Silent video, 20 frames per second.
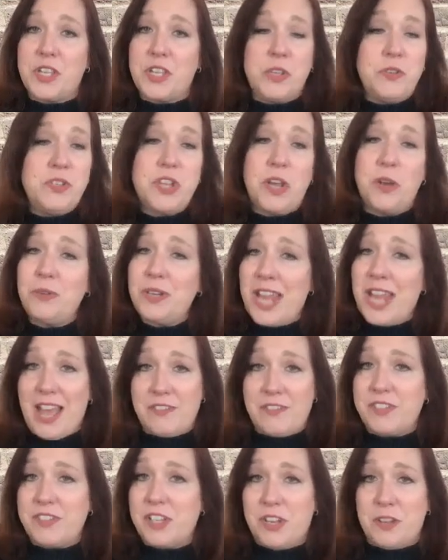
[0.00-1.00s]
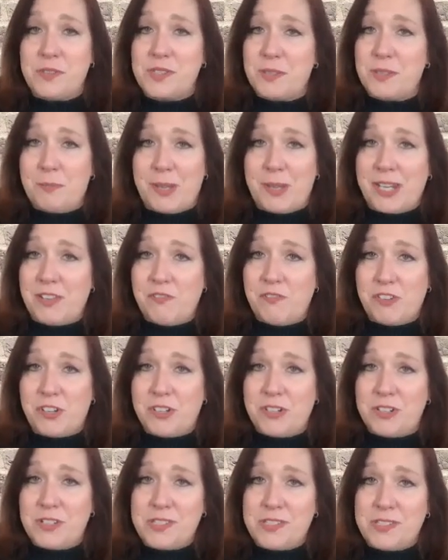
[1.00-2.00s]
You don't have to know somebody
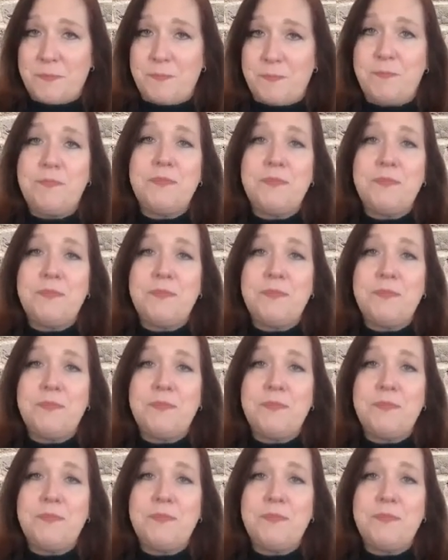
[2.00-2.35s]
first.